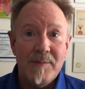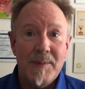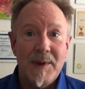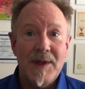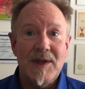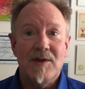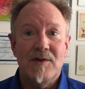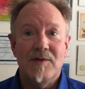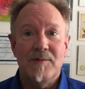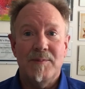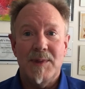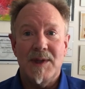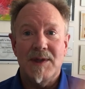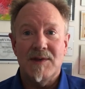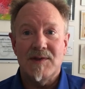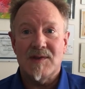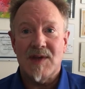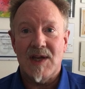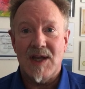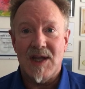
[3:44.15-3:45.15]
but you've been,
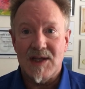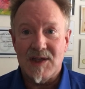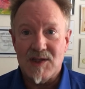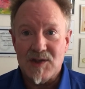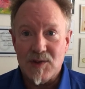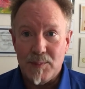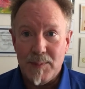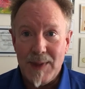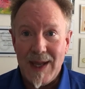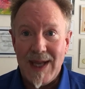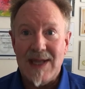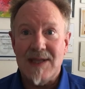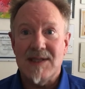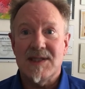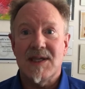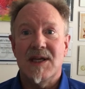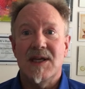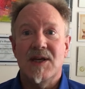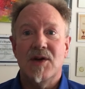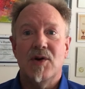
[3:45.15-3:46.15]
say, into
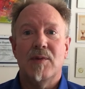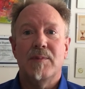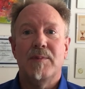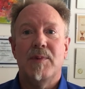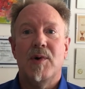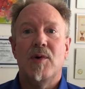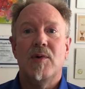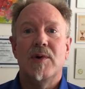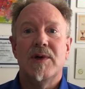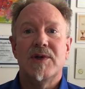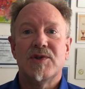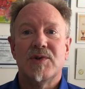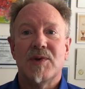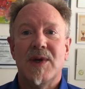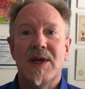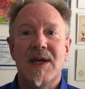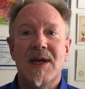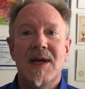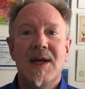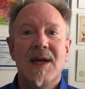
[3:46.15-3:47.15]
painting or
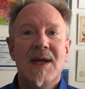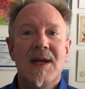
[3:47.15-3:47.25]
poetry.